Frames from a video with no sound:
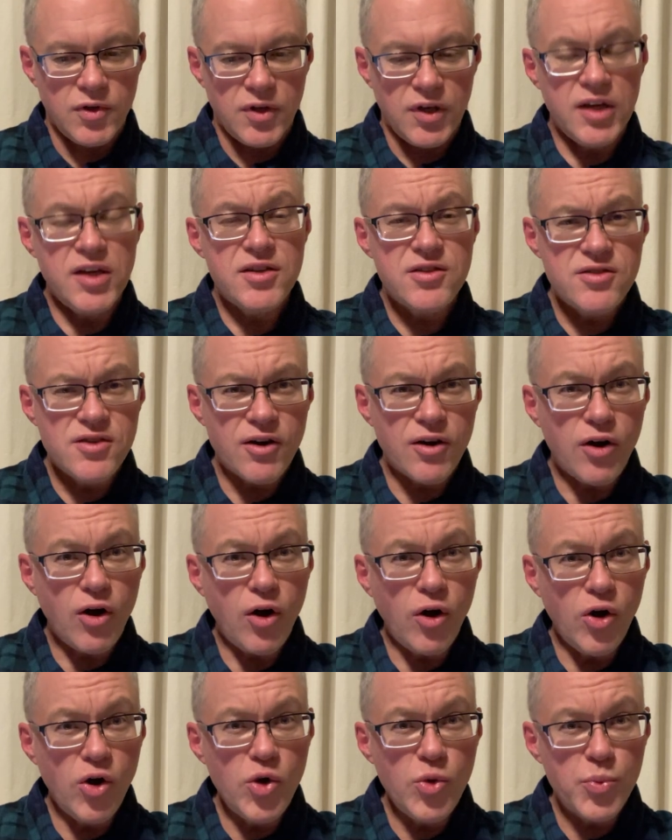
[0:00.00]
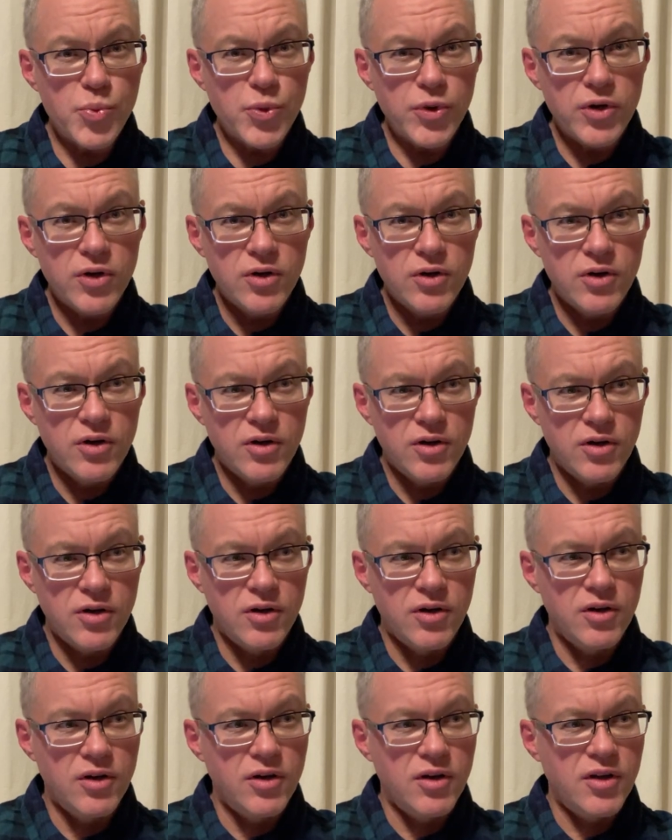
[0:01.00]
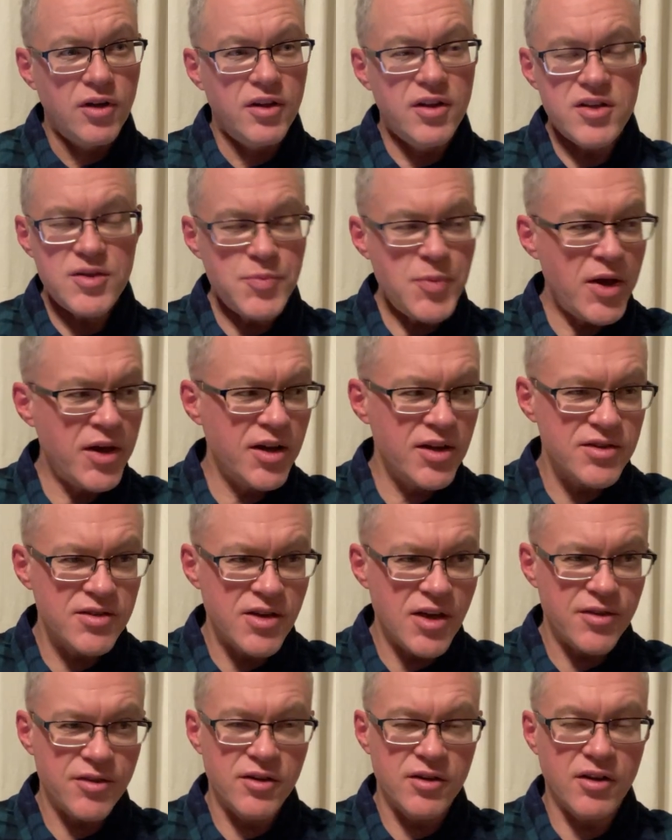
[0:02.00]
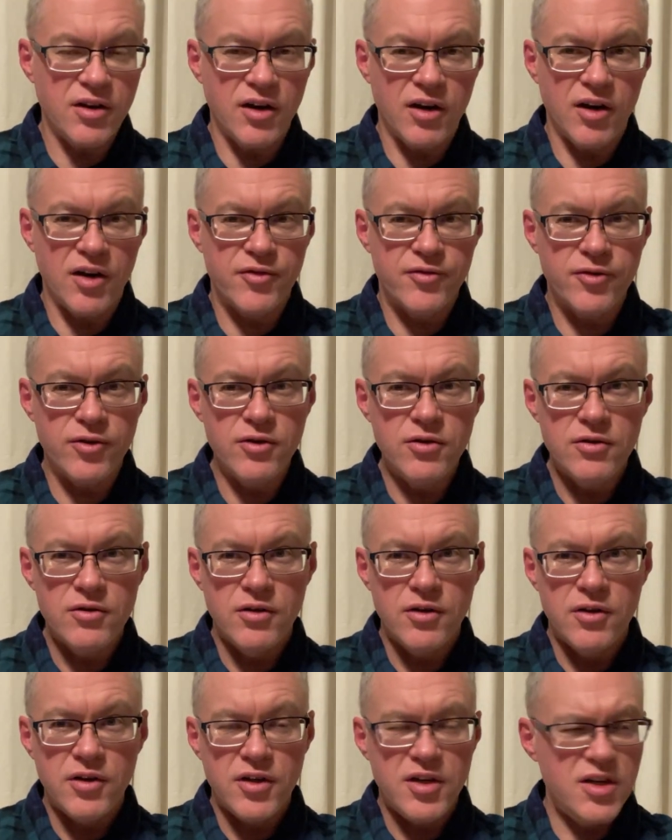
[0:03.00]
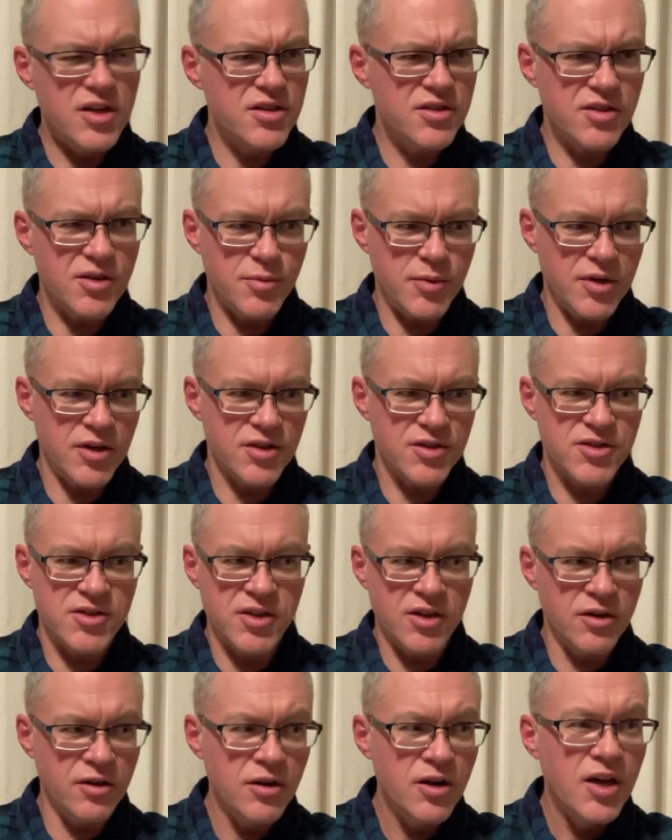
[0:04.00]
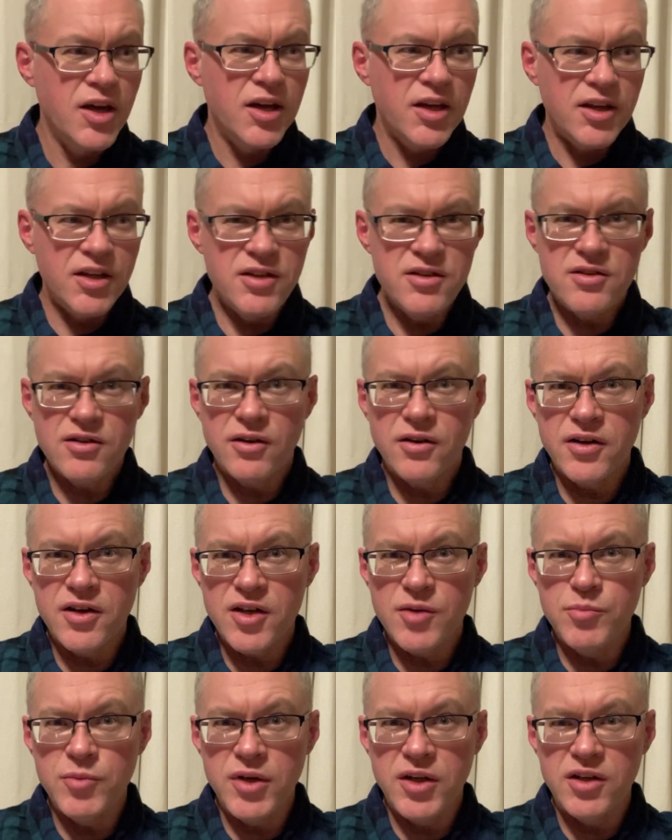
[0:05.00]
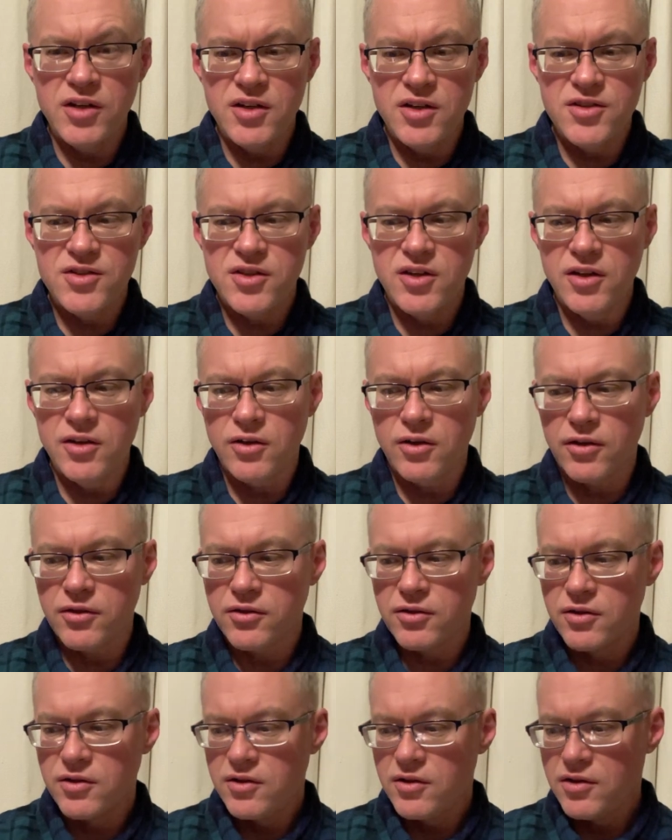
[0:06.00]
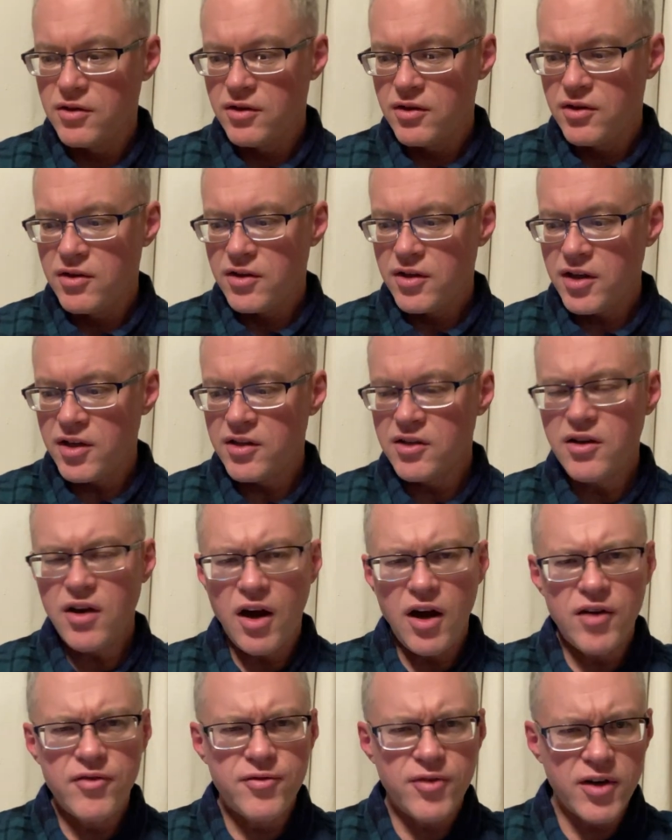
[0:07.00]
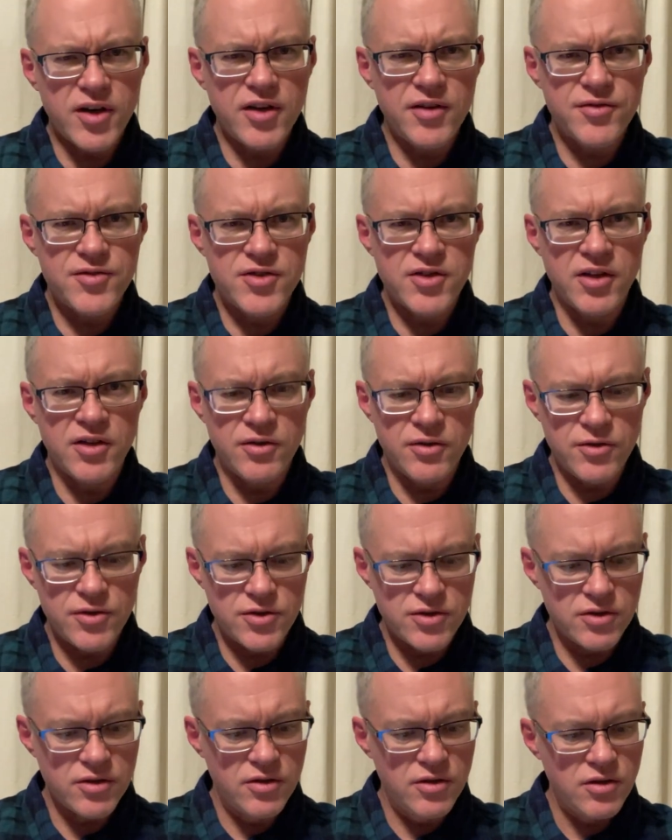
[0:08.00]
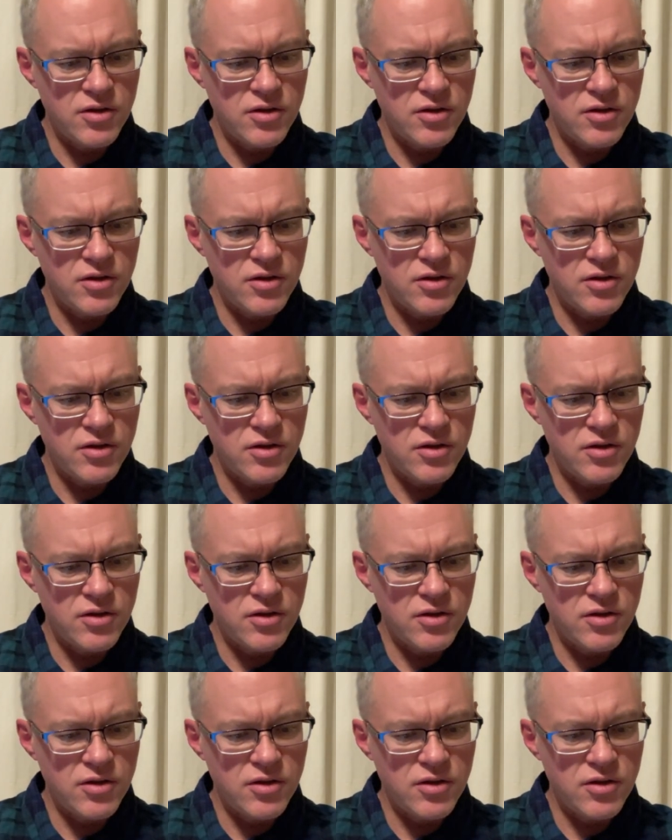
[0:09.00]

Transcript: Is there hope? This man has nothing to offer. He's been a sinner. He's already admitted his guilt. Can God forgive sinners?